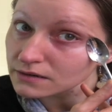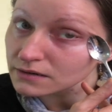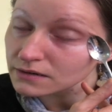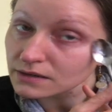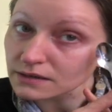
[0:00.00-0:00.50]

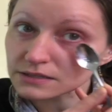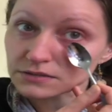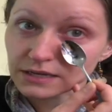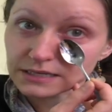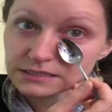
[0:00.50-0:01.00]
These are
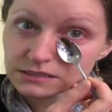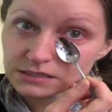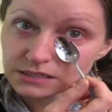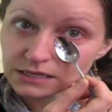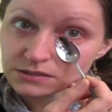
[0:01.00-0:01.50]
nice,
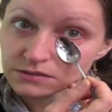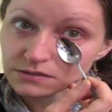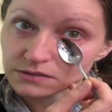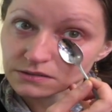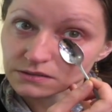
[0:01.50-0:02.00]

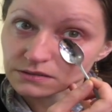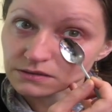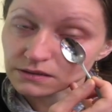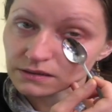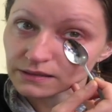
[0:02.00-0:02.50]
gentle,
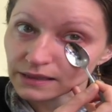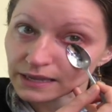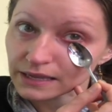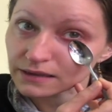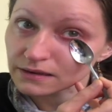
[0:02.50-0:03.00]

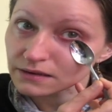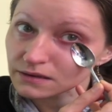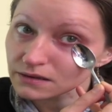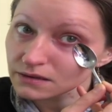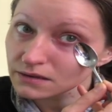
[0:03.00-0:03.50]
light
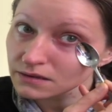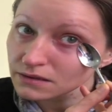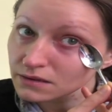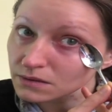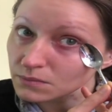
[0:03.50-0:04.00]

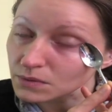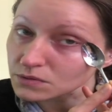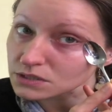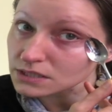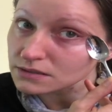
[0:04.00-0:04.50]
motions.